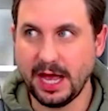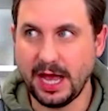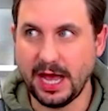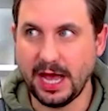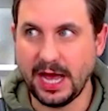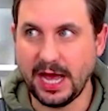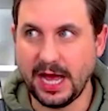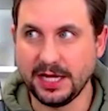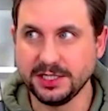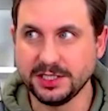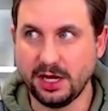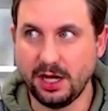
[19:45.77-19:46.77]

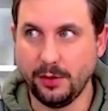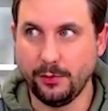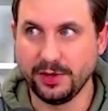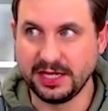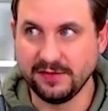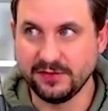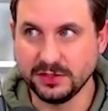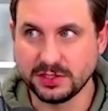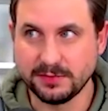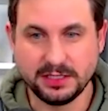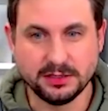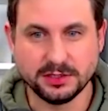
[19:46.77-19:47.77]
And I want to give you
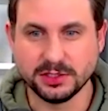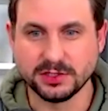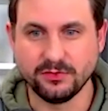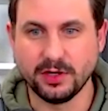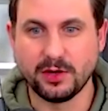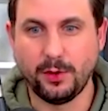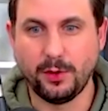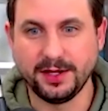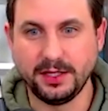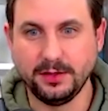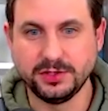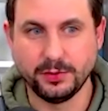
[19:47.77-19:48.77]
something that doesn't require
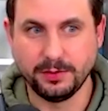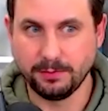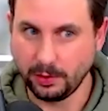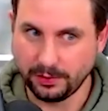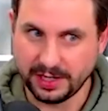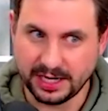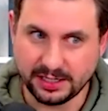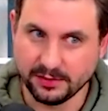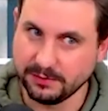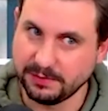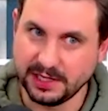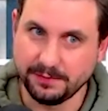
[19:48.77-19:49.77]
you to employ any
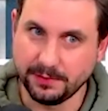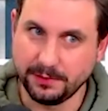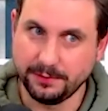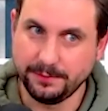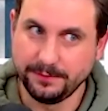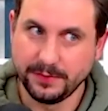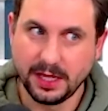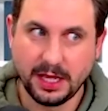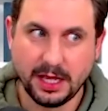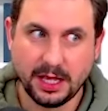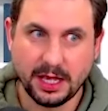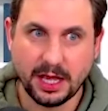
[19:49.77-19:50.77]
other people.
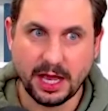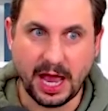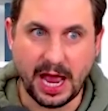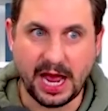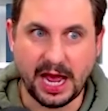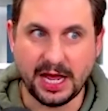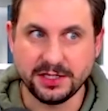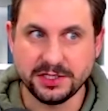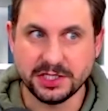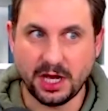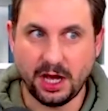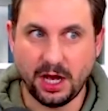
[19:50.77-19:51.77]
And
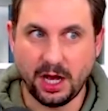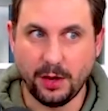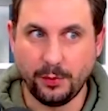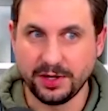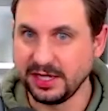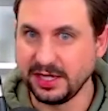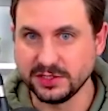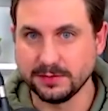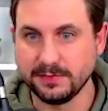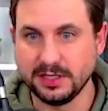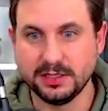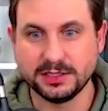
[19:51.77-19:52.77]
I want to give you
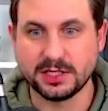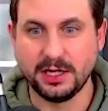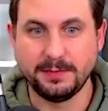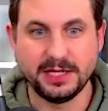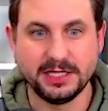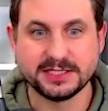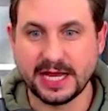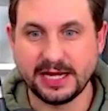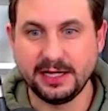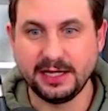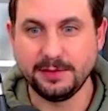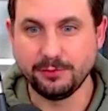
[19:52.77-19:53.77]
something that's going to be
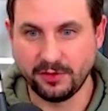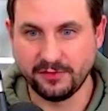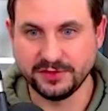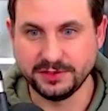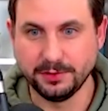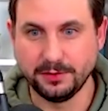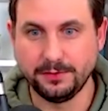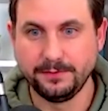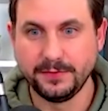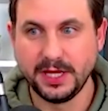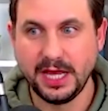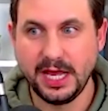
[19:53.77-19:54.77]
insanely profitable.
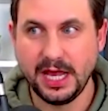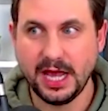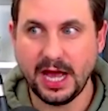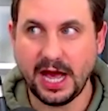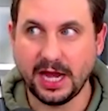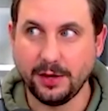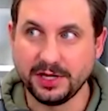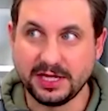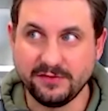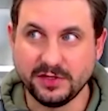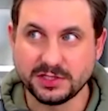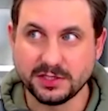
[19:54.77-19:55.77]
And I want to
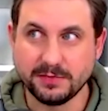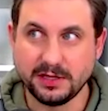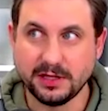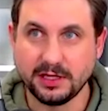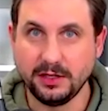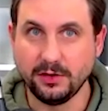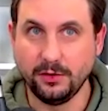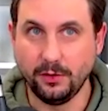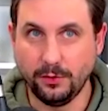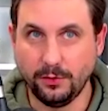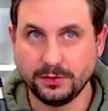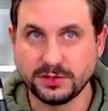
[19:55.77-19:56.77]
give you something that you can
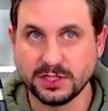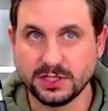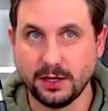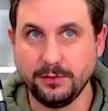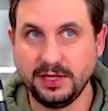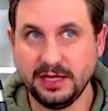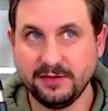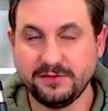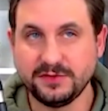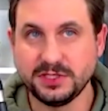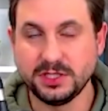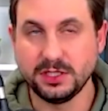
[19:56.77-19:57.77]
also give
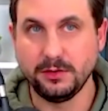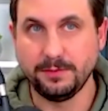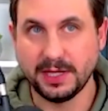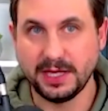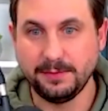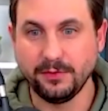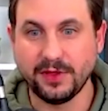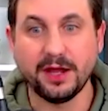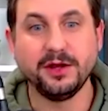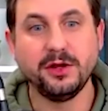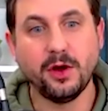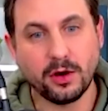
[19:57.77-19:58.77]
to people that are
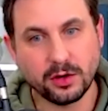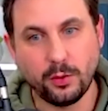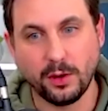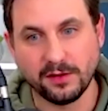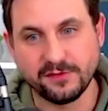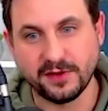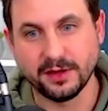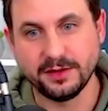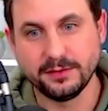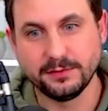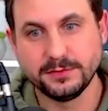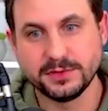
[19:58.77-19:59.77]
not qualified.
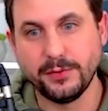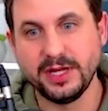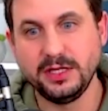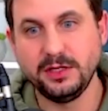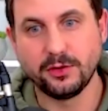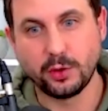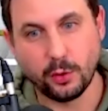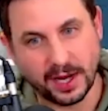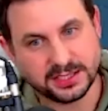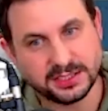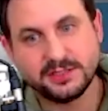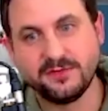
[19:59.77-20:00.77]
So in your
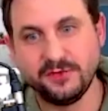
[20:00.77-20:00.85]
quest for